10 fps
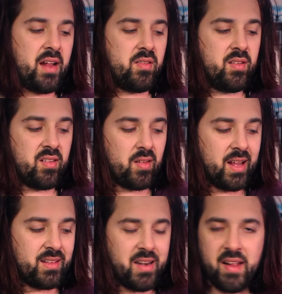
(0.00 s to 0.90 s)
I
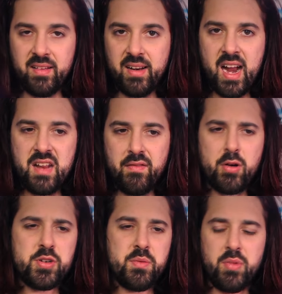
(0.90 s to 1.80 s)
dislike the 1990
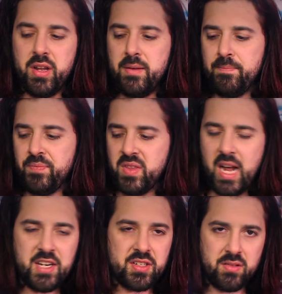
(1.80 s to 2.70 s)
version, but
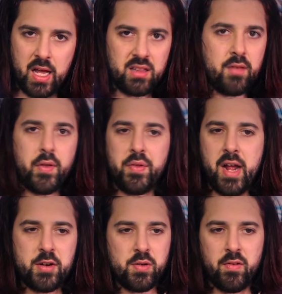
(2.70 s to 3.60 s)
I just I love the
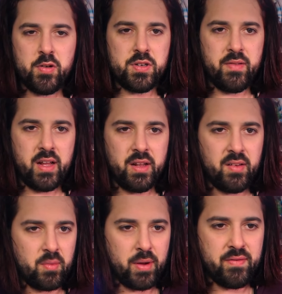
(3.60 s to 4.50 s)
theatrical version of Aliens.
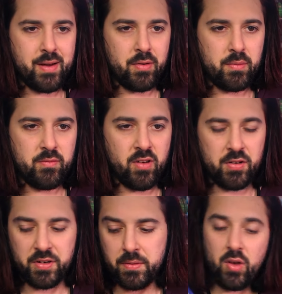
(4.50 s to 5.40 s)
It's my favorite
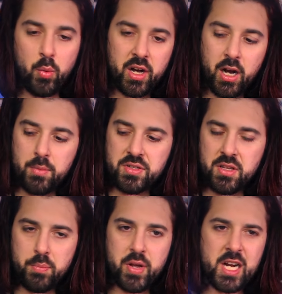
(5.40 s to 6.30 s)
version. So when it comes to
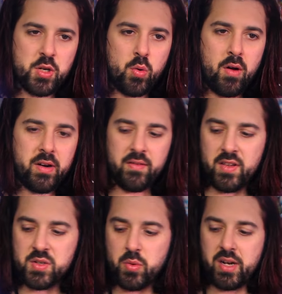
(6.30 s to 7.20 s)
the picture quality of
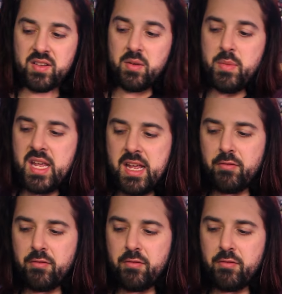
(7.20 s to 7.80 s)
this one, to me it